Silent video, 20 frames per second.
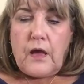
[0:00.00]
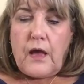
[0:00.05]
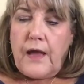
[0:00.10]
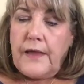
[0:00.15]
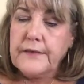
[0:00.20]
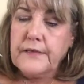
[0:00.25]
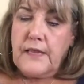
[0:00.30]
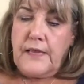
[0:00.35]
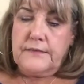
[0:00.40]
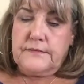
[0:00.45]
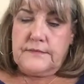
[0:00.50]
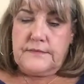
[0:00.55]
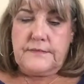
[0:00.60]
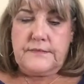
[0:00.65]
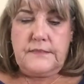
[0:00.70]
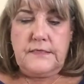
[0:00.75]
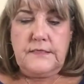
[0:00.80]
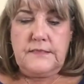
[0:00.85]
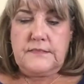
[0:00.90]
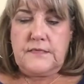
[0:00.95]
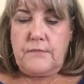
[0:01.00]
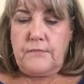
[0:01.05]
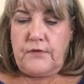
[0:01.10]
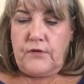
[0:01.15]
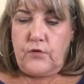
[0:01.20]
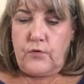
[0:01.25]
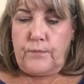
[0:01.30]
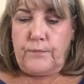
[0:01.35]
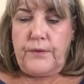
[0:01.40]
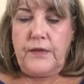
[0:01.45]
I'd like to see some
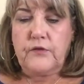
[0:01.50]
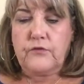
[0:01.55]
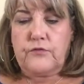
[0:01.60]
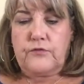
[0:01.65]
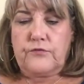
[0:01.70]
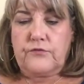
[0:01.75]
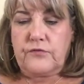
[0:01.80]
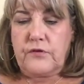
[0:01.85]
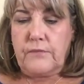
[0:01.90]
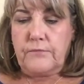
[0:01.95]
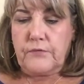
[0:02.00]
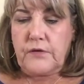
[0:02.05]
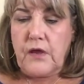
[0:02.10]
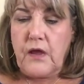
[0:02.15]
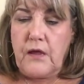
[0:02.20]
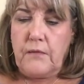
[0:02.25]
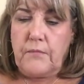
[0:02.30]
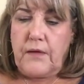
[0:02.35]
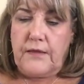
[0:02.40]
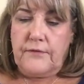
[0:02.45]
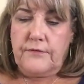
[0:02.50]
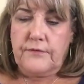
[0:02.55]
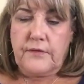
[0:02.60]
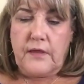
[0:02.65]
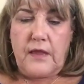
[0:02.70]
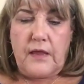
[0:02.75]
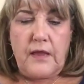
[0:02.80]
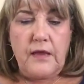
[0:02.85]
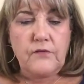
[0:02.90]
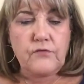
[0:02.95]
of your pictures sometime, I
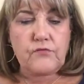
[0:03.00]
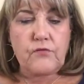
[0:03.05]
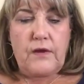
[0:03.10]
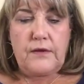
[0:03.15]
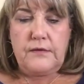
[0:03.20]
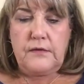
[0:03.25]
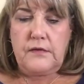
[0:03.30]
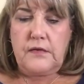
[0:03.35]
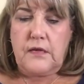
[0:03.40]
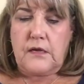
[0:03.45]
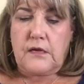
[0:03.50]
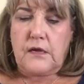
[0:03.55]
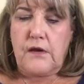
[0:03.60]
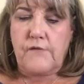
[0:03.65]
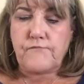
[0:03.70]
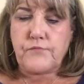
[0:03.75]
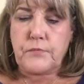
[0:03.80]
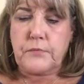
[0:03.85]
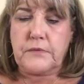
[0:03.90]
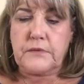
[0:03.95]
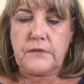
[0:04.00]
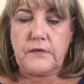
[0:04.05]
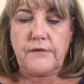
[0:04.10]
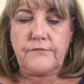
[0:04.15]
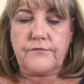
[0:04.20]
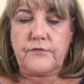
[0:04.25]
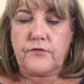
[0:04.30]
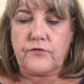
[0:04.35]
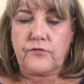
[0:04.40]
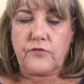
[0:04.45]
say, trying to get comfortable
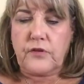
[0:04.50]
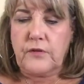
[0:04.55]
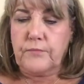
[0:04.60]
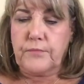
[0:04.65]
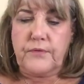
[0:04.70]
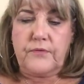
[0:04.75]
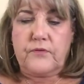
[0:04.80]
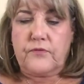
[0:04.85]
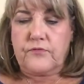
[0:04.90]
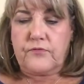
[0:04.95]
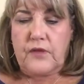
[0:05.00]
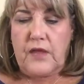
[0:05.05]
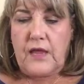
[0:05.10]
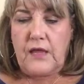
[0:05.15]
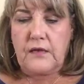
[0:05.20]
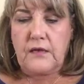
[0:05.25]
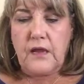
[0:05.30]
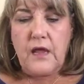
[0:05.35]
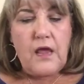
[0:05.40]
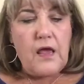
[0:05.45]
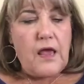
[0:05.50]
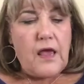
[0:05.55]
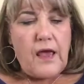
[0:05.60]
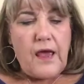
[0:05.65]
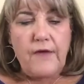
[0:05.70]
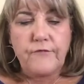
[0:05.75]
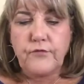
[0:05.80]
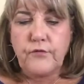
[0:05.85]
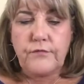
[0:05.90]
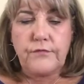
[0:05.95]
enough to sleep in the sand.
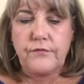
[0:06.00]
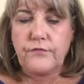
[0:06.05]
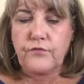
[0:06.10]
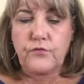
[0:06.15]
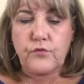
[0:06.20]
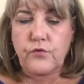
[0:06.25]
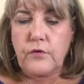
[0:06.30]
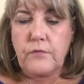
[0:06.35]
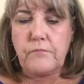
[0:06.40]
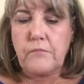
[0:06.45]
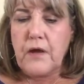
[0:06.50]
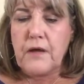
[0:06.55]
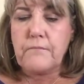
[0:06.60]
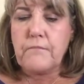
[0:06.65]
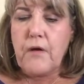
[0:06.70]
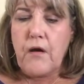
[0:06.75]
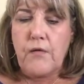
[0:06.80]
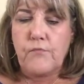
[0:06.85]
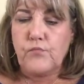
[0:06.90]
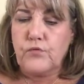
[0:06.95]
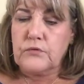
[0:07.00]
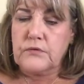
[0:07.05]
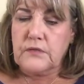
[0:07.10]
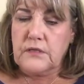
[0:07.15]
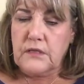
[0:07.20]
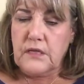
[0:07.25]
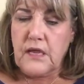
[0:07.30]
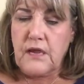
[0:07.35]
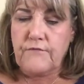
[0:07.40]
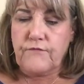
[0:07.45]
After this trip, my mom will
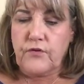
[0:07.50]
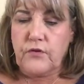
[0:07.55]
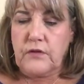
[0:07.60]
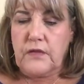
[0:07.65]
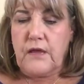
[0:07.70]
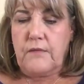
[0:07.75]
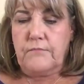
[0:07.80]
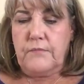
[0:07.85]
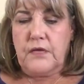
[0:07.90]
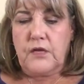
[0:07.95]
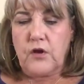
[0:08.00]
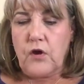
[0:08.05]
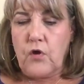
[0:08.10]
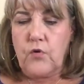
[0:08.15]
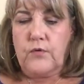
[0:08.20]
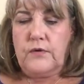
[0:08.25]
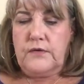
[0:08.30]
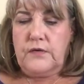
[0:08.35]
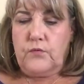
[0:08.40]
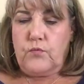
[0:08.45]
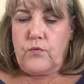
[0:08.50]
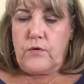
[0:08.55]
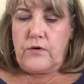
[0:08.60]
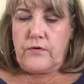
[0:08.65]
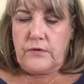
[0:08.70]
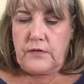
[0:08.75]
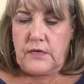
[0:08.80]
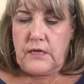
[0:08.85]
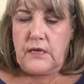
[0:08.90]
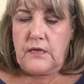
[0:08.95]
never let me go
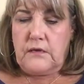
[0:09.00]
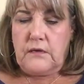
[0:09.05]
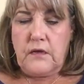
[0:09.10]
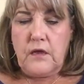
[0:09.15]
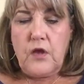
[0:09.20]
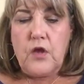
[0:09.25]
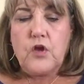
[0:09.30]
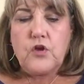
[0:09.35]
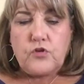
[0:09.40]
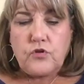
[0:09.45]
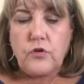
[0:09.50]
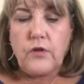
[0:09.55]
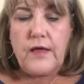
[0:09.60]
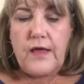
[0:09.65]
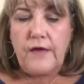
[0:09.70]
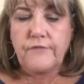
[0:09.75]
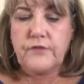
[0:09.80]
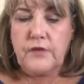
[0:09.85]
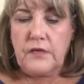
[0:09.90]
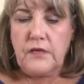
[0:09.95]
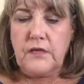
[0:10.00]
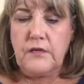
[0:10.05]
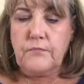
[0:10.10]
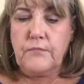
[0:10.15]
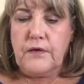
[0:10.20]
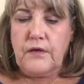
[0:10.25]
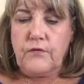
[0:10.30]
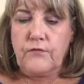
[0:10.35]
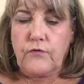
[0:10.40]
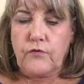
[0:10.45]
anywhere again. You'll have to
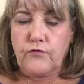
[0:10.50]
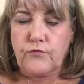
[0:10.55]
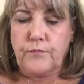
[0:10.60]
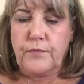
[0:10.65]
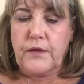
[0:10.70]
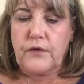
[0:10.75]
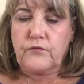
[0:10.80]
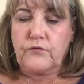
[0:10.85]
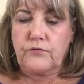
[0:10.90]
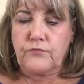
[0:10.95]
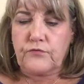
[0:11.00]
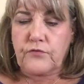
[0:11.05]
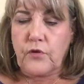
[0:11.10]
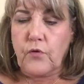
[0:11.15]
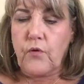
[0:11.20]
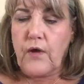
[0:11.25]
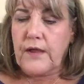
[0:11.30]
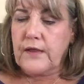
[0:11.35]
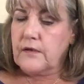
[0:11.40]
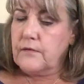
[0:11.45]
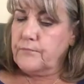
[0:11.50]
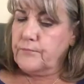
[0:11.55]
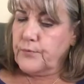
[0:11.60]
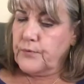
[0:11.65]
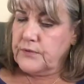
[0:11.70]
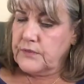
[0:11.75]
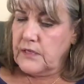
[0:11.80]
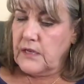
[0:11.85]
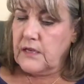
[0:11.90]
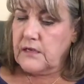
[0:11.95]
email those pictures so I can
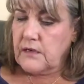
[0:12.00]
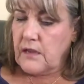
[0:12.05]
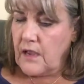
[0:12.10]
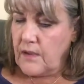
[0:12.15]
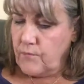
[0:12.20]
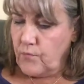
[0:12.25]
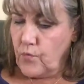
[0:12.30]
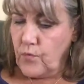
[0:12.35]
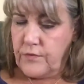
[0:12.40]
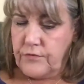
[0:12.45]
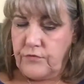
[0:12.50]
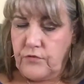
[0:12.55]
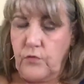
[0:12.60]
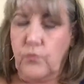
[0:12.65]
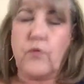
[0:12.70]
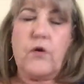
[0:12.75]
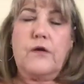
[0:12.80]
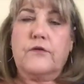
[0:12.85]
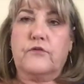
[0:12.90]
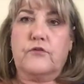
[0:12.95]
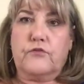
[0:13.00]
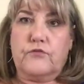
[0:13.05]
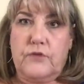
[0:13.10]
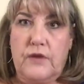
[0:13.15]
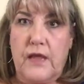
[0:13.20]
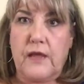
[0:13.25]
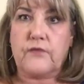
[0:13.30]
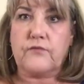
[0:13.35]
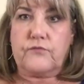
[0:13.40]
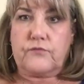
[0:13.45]
pretend I'm with you on your
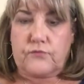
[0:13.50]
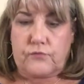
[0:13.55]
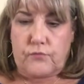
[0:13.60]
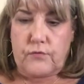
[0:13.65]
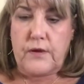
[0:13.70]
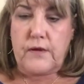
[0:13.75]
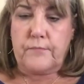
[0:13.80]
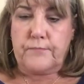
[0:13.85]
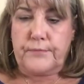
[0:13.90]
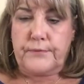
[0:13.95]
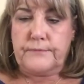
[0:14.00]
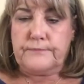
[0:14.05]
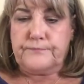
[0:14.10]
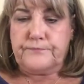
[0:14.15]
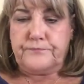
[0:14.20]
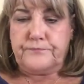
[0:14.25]
next trip.